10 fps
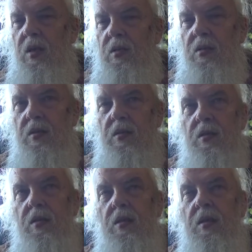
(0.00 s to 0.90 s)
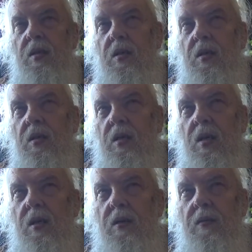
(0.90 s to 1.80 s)
nice
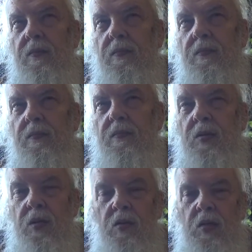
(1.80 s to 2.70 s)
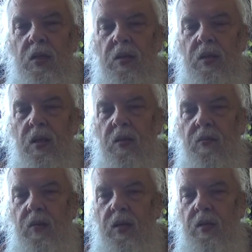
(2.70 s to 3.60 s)
suits and stuff,
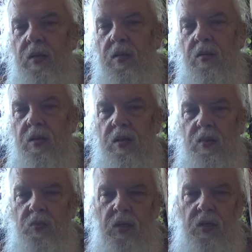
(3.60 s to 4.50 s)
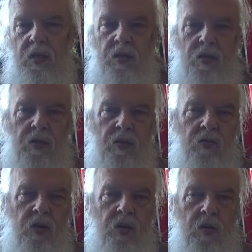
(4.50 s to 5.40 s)
right? And they're in this building and they're
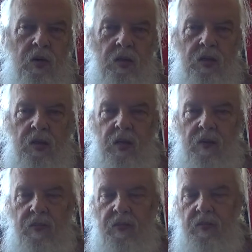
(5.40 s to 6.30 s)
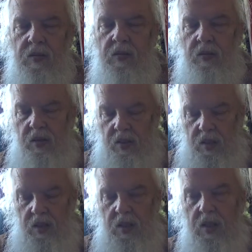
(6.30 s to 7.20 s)
recording stuff. So,
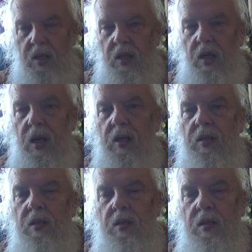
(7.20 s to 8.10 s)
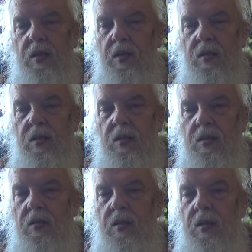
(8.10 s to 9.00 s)
it's just a
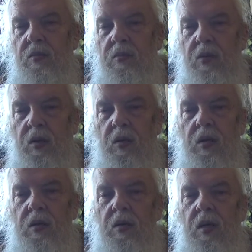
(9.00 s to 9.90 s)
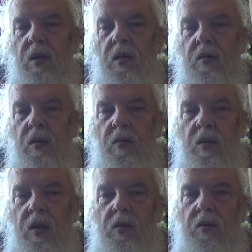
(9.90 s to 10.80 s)
story about recording,
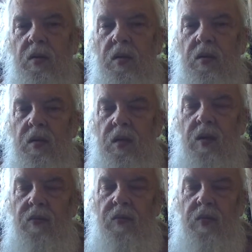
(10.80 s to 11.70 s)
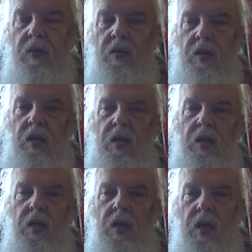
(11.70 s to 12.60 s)
records and stuff. So,
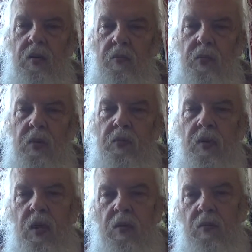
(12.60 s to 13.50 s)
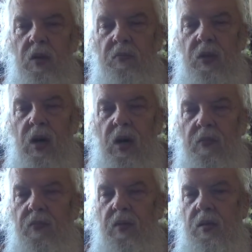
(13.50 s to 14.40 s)
and people getting ripped
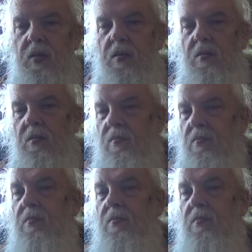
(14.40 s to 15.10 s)
off and